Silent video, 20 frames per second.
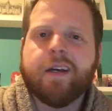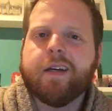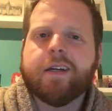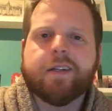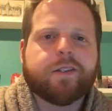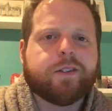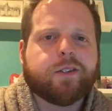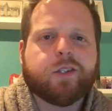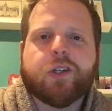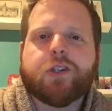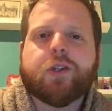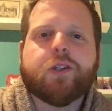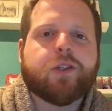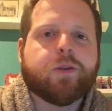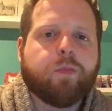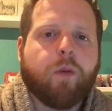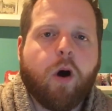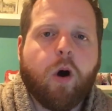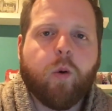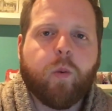It's such a
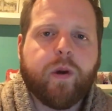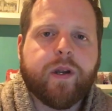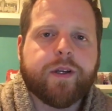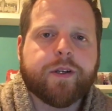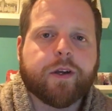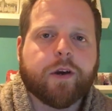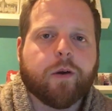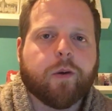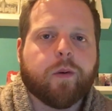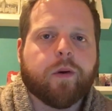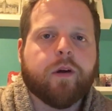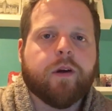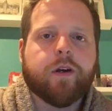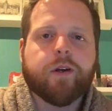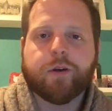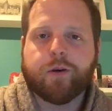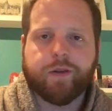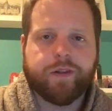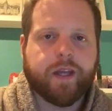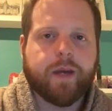small window.
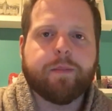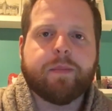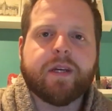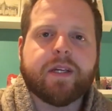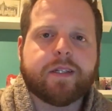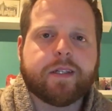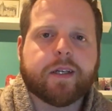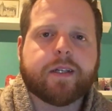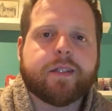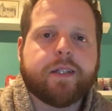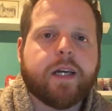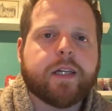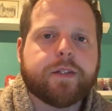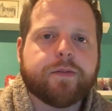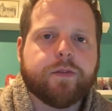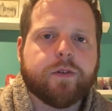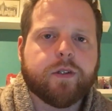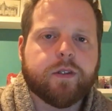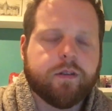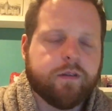Could they be
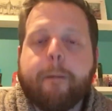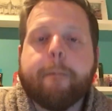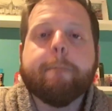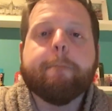successful?